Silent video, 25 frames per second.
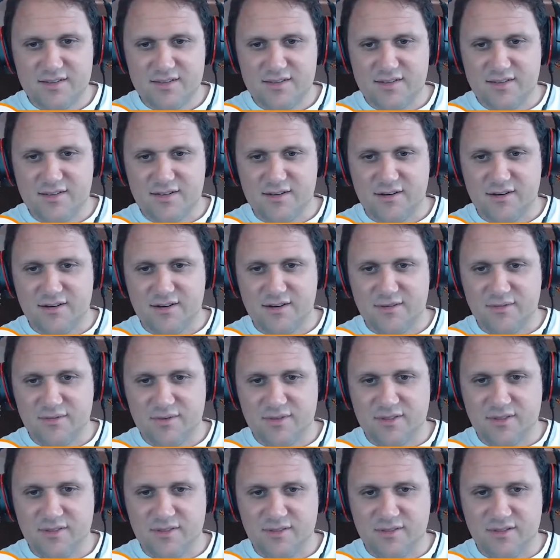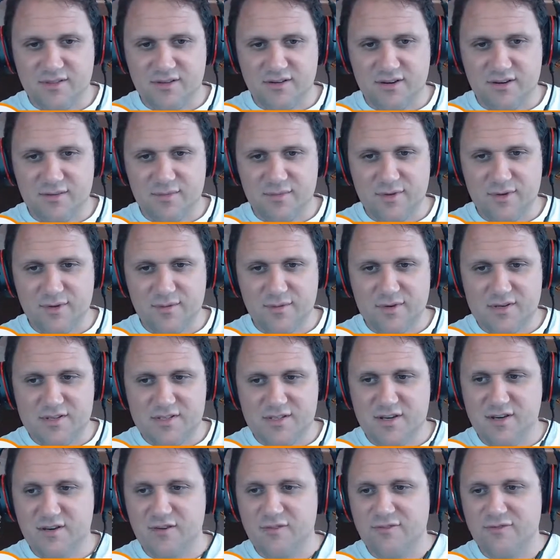Started with 30
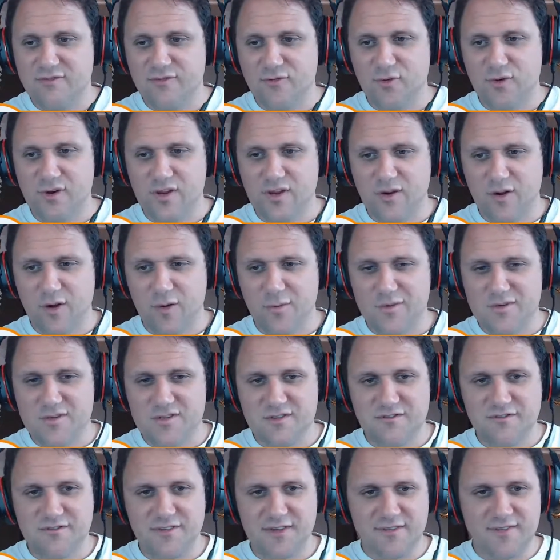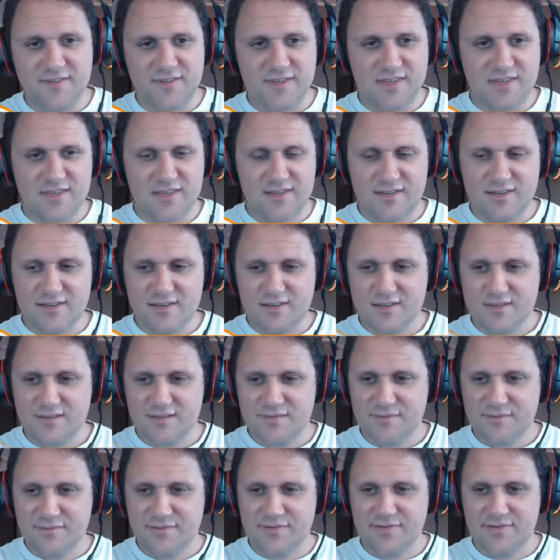millimeters. So you're 40. You're almost 50.
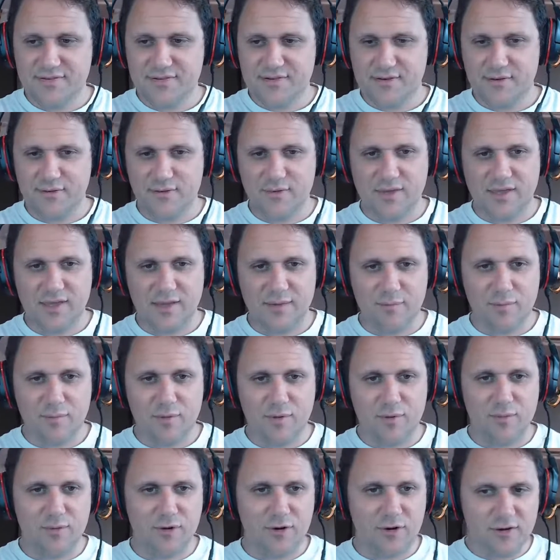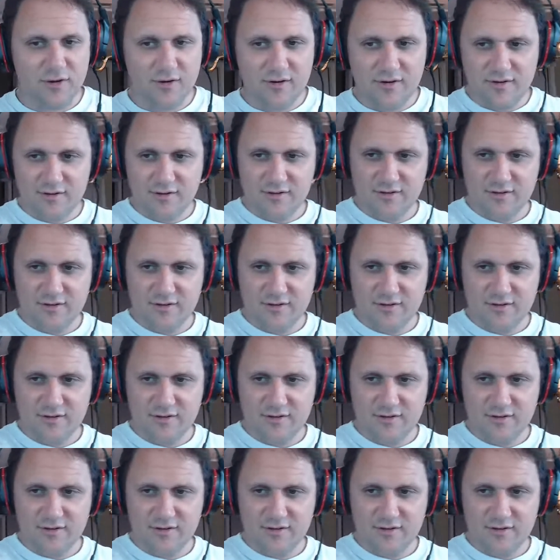Okay, boomer.